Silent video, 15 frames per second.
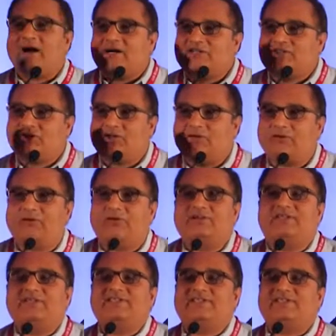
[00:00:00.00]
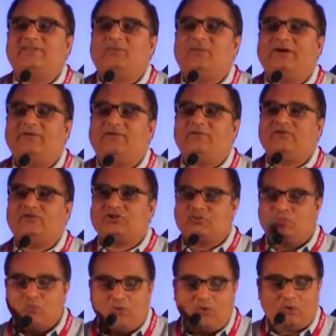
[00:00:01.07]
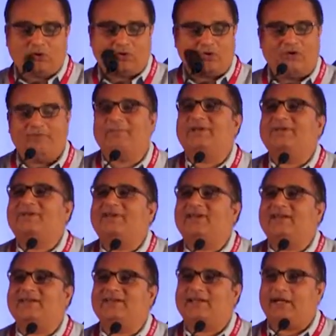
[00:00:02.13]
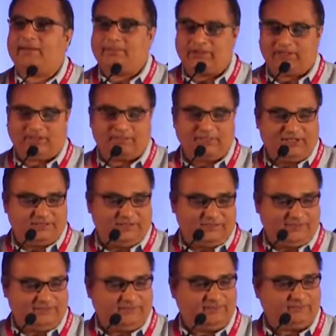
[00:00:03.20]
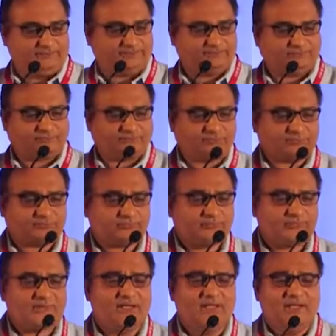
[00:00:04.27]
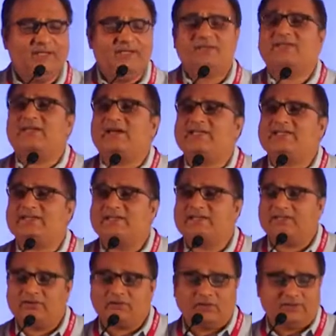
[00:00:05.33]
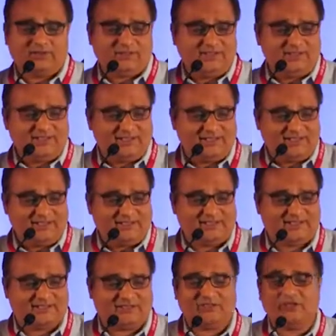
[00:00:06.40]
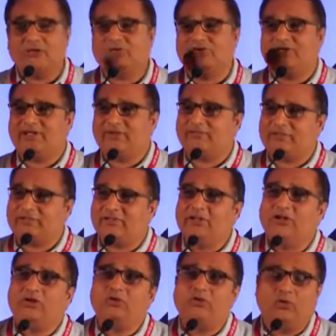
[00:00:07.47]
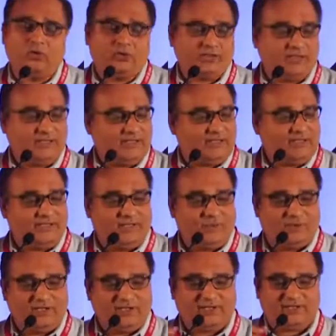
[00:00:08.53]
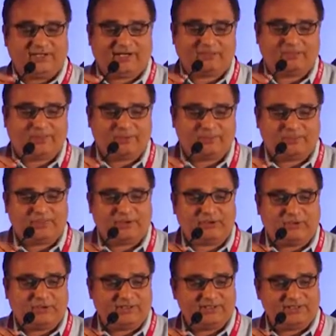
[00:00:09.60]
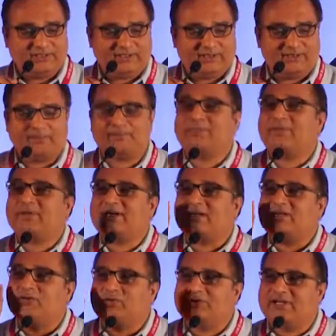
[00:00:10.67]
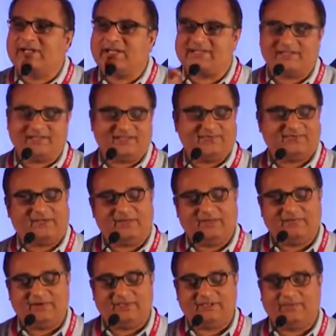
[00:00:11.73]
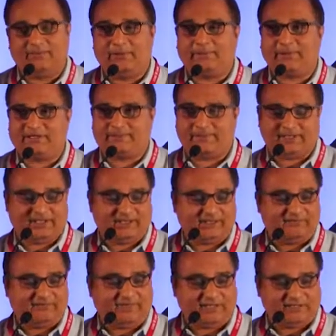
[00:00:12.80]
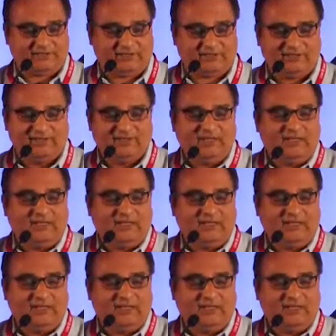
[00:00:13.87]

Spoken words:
Urgent incontinence is the one which is more common in diabetic patients. Transient incontinence is usually lower urinary tract pathology, usually has a reversible respiratory factor.